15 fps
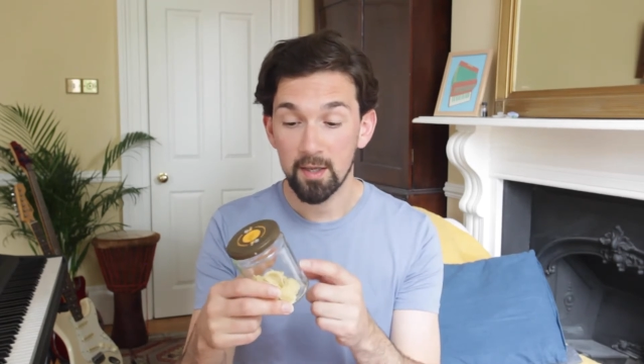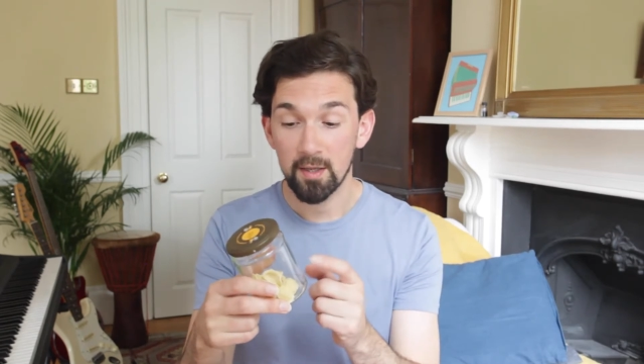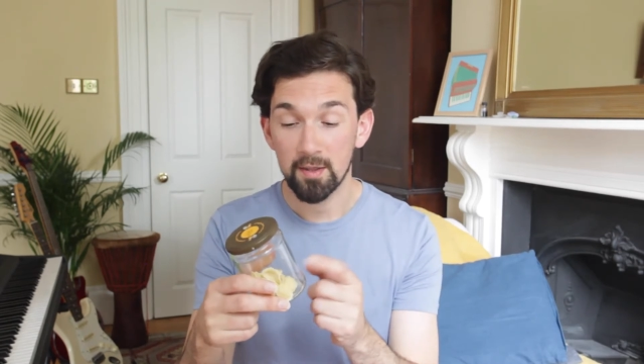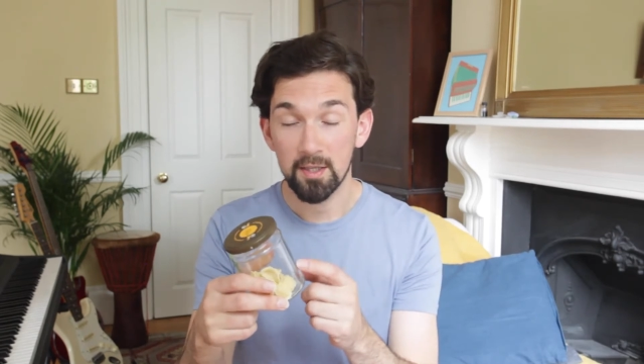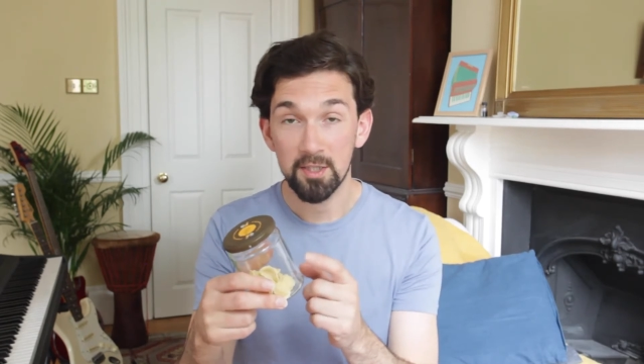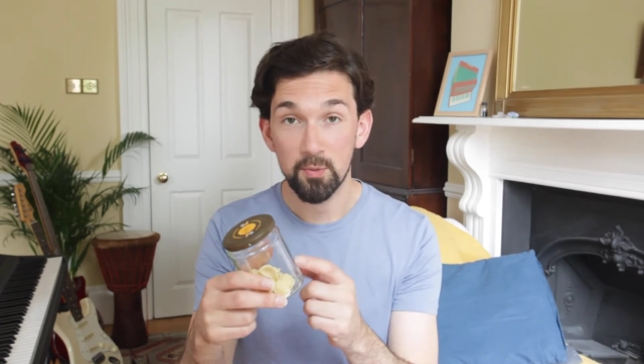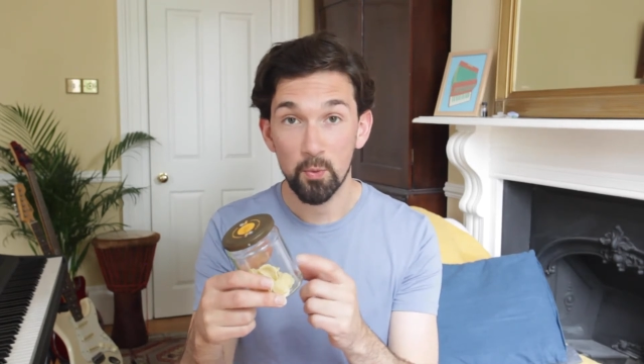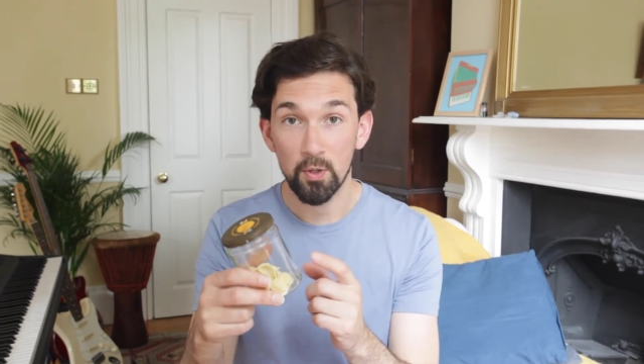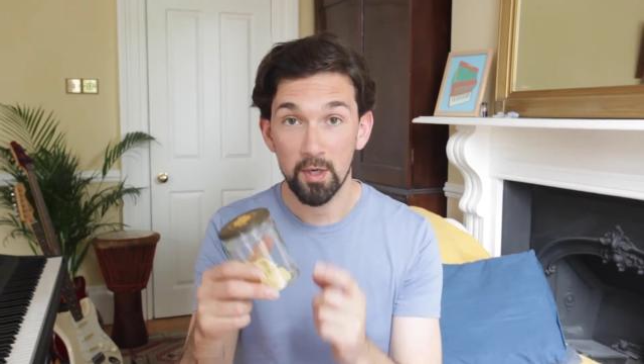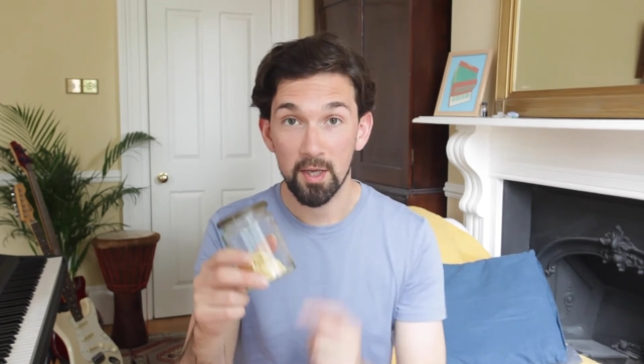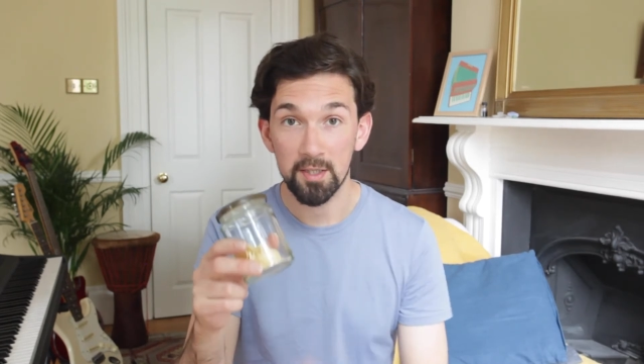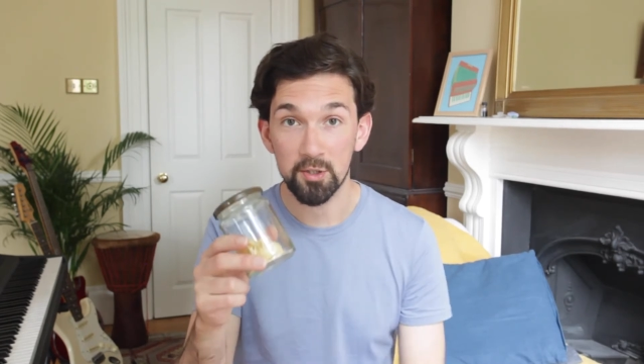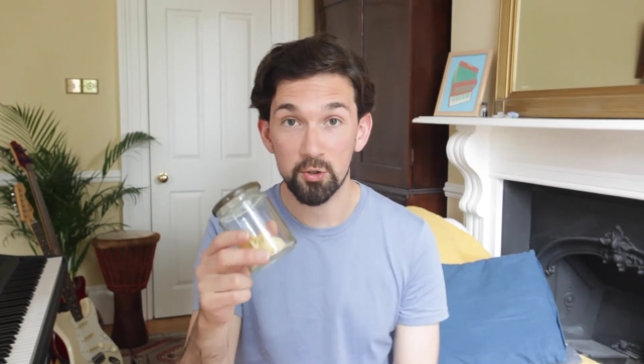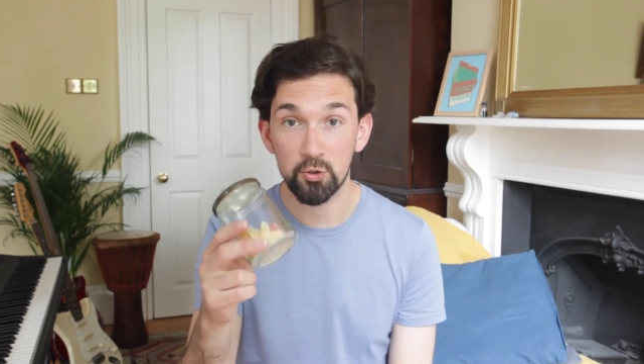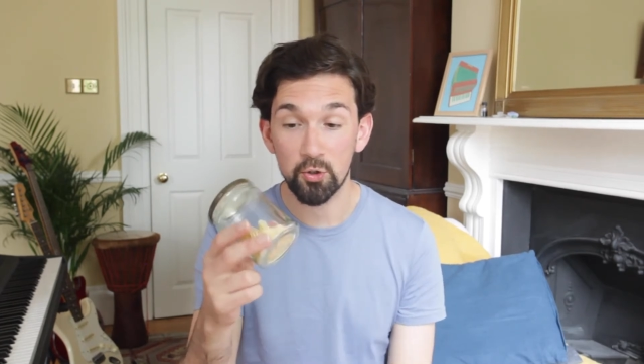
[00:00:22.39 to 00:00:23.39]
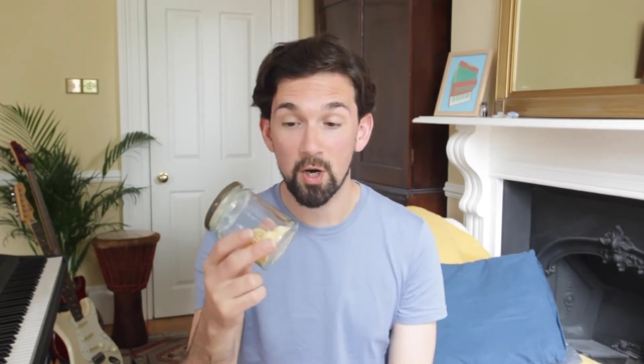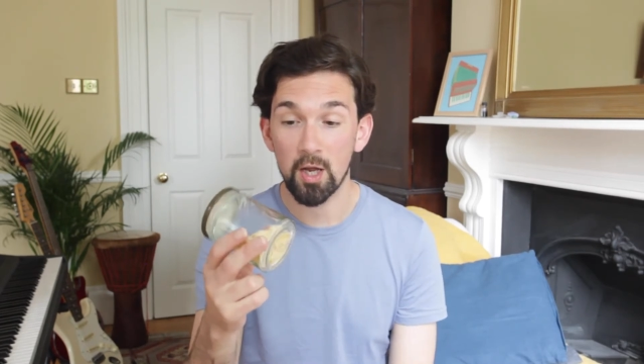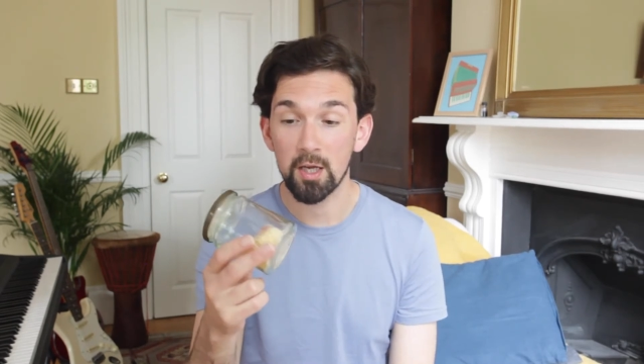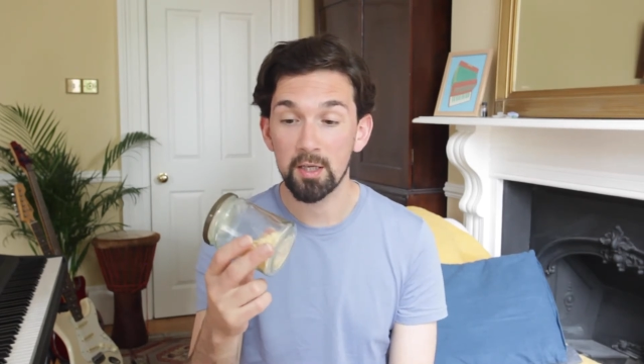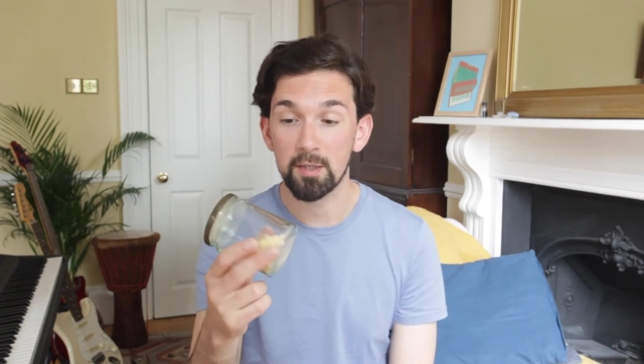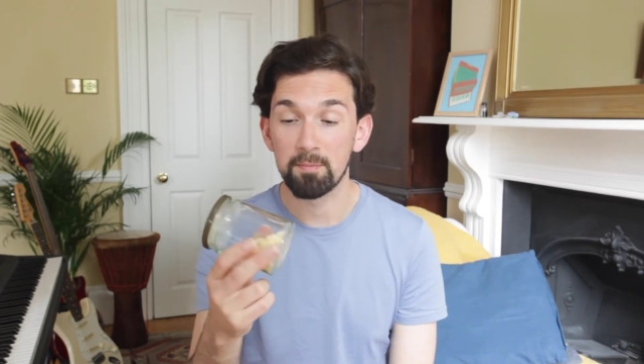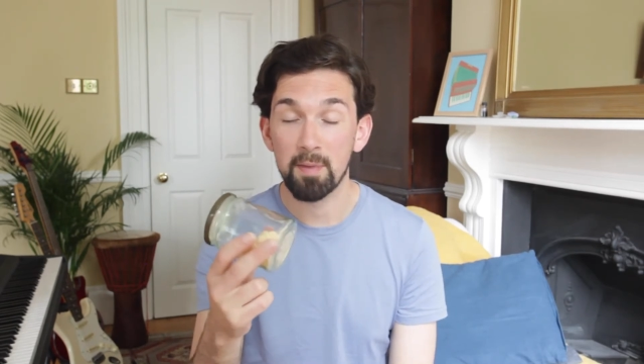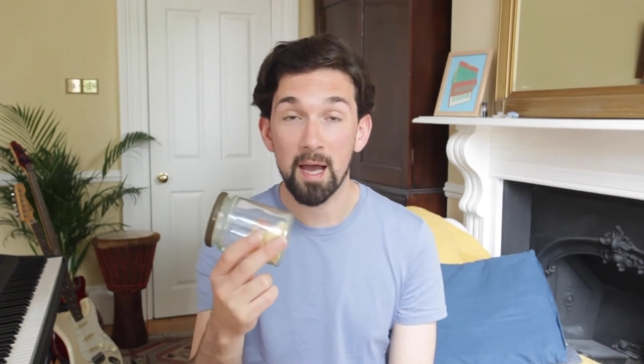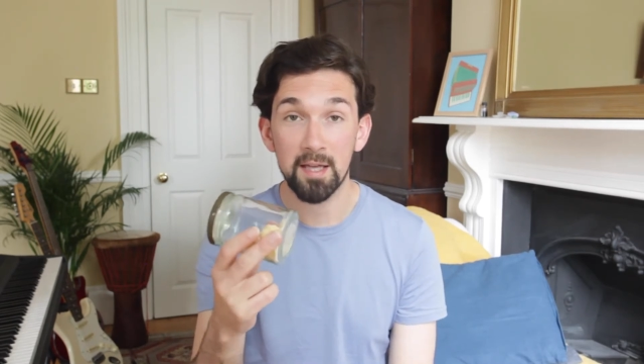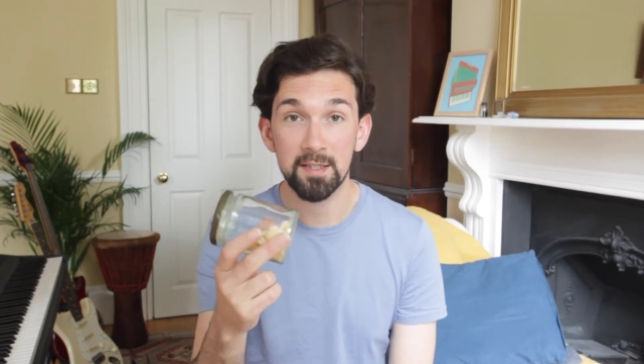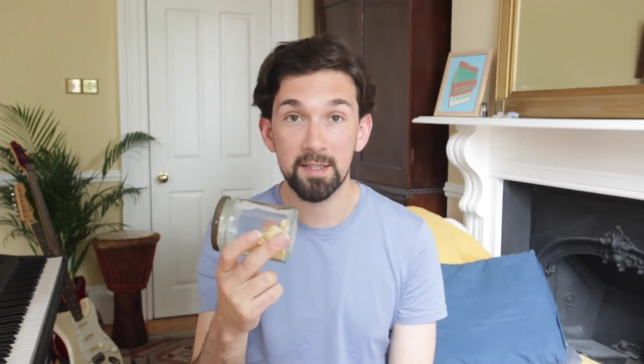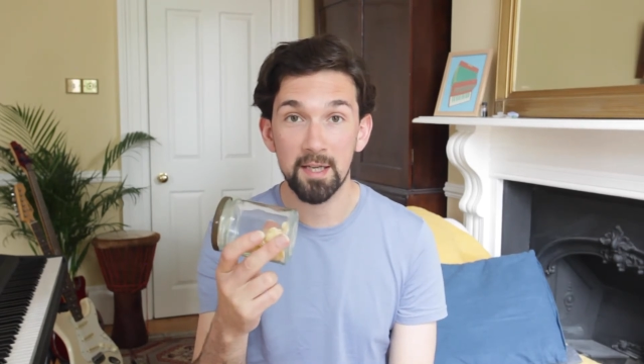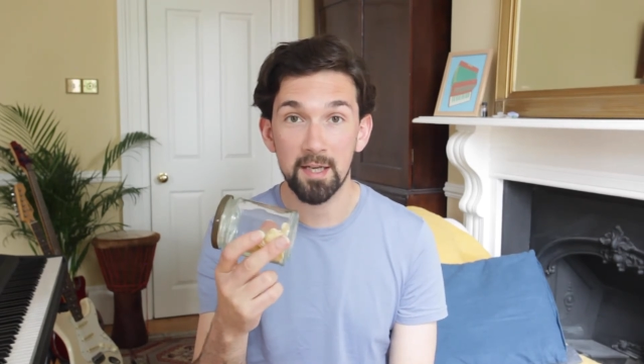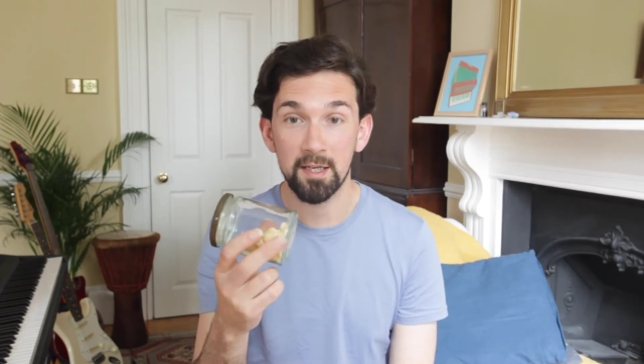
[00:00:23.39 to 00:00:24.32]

this one has dried pasta